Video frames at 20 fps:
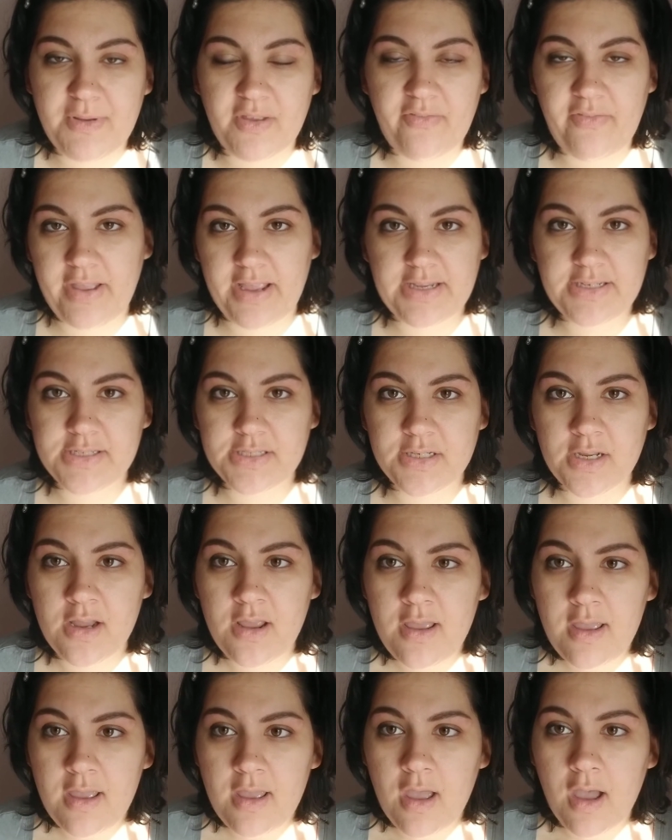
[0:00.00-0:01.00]
my face.
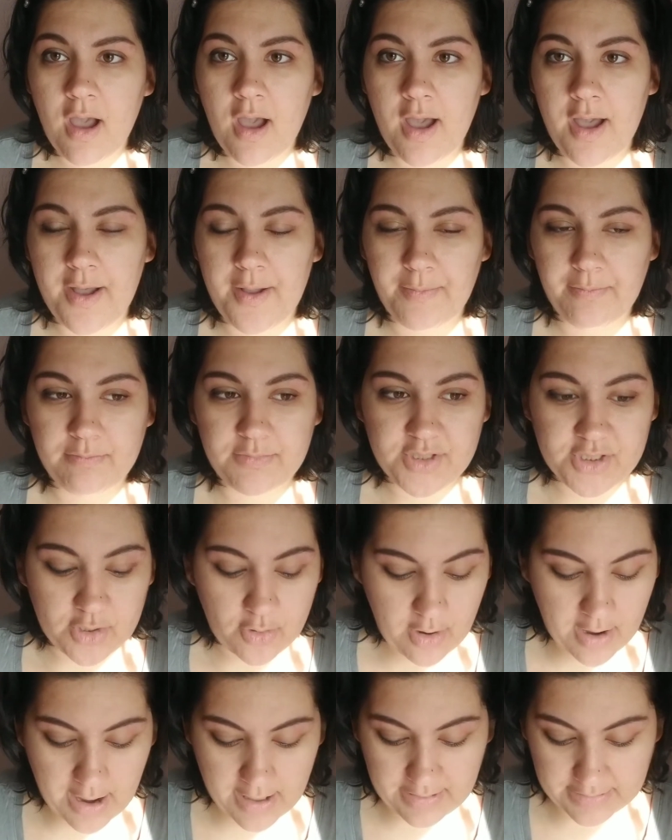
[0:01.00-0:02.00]

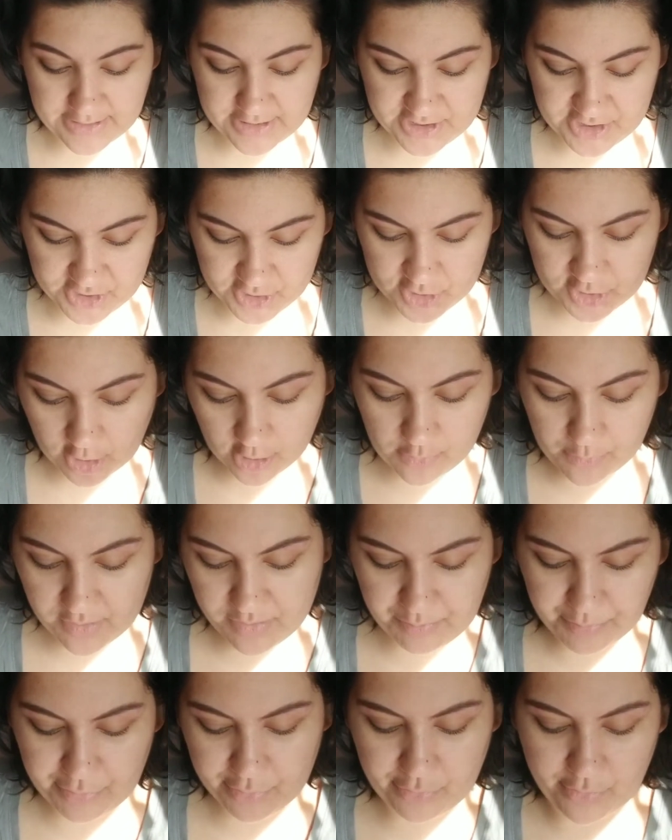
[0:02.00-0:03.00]
So let's start
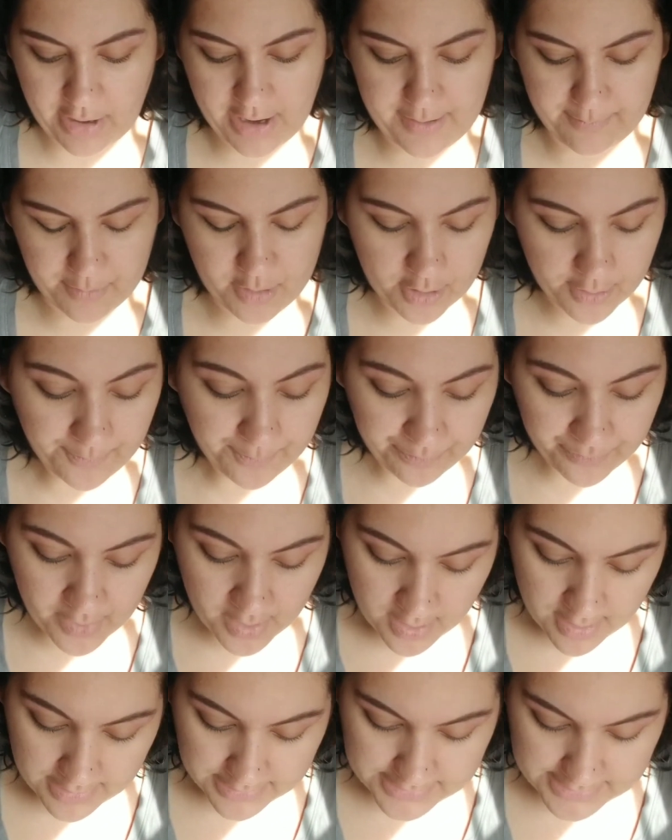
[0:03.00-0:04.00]
with primer.
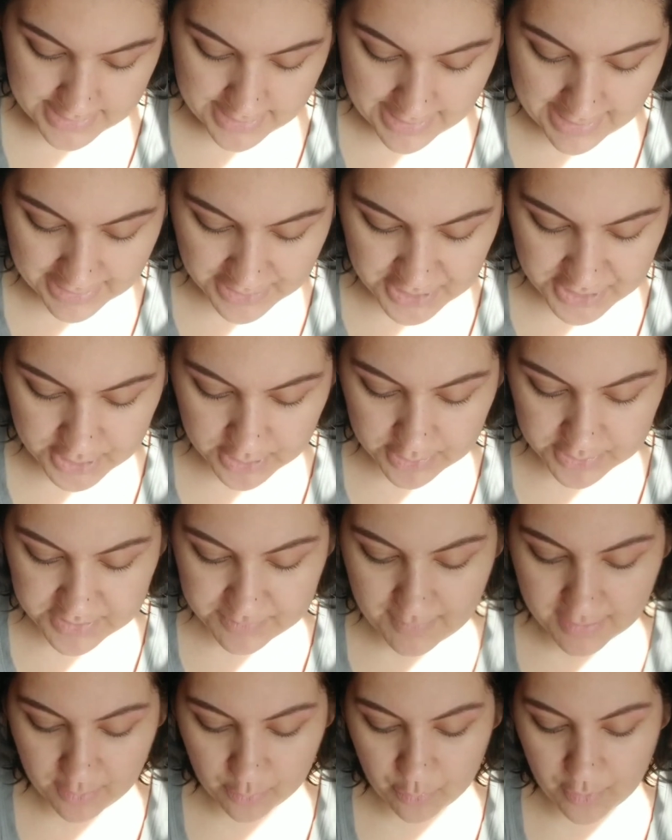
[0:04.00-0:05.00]
Today I chose
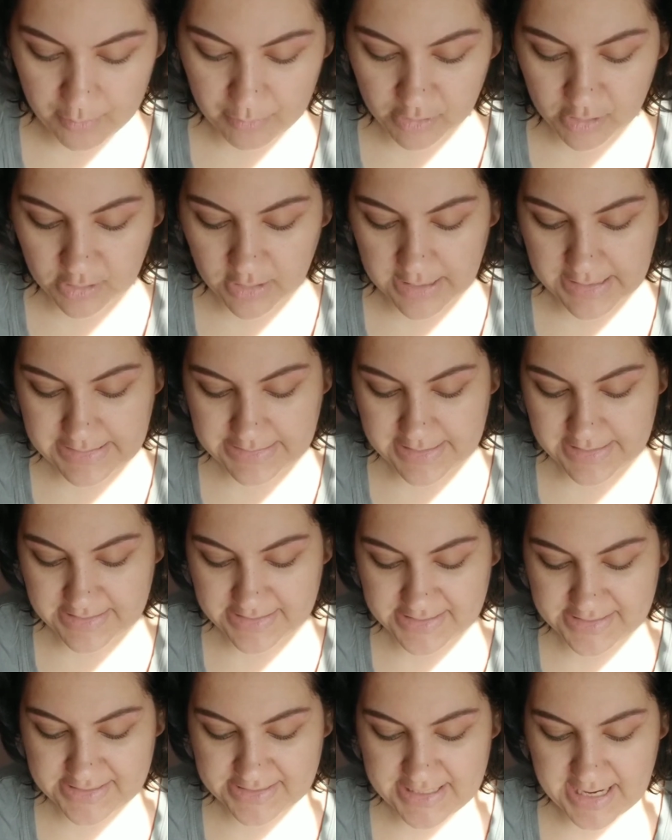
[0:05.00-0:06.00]
my Rimmel London
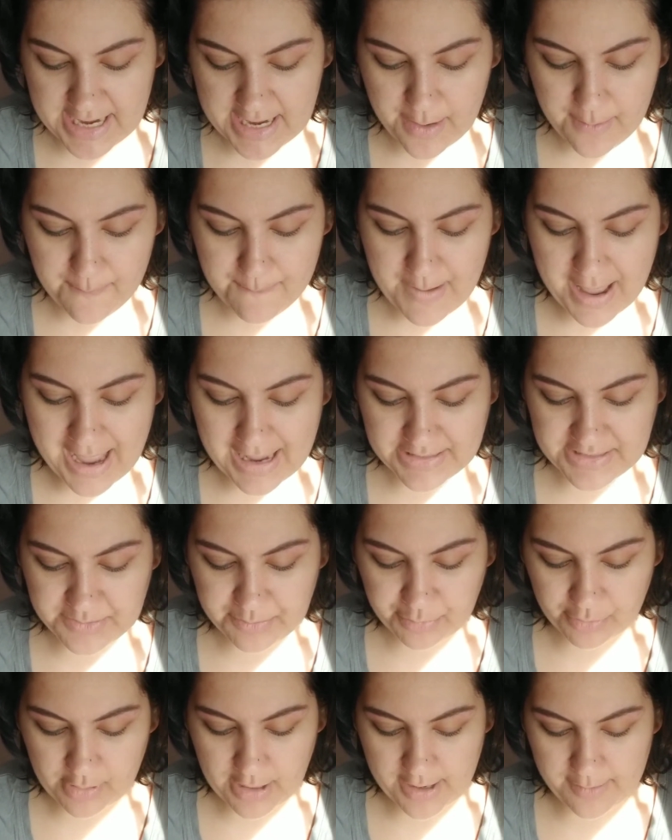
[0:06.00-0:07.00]
Stay Matte
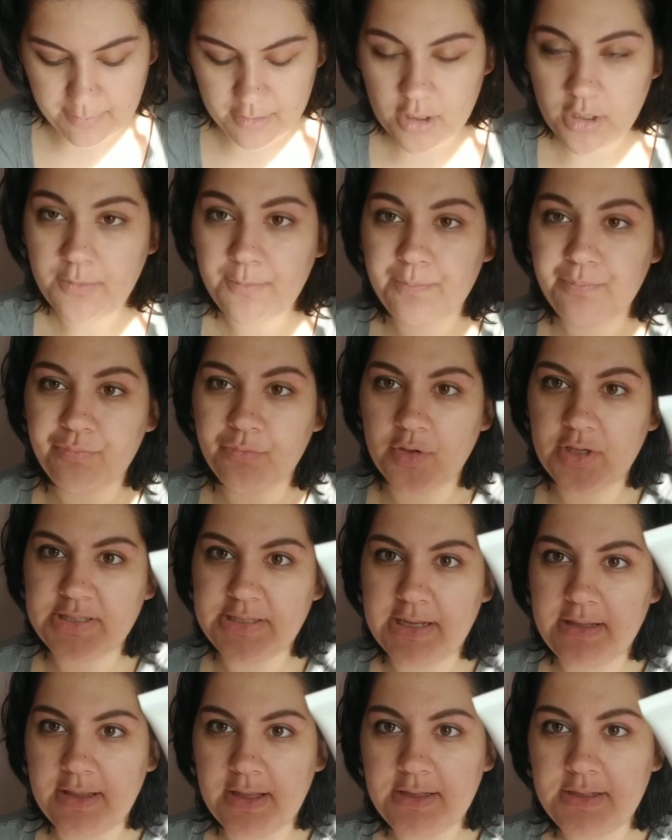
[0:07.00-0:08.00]
Primer. Looks
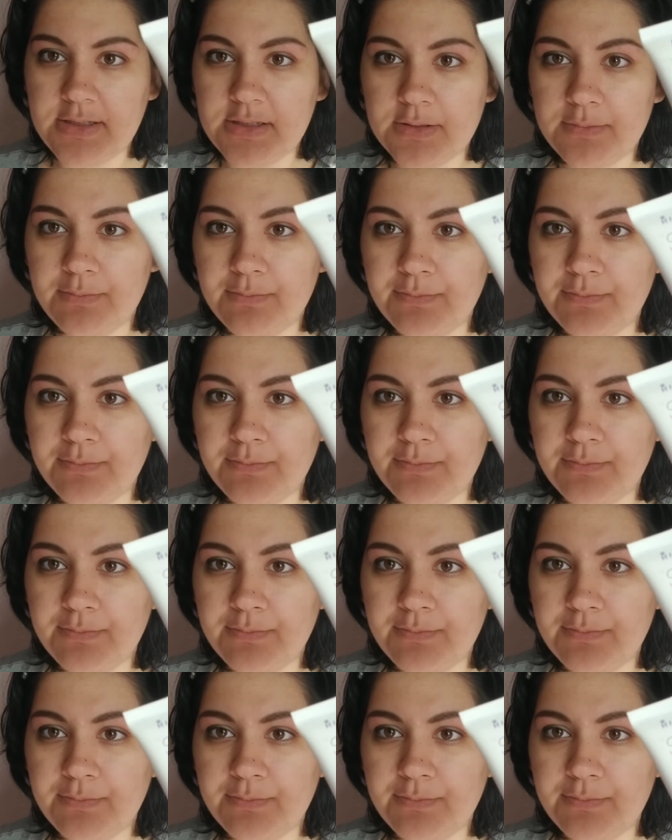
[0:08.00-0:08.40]
like this.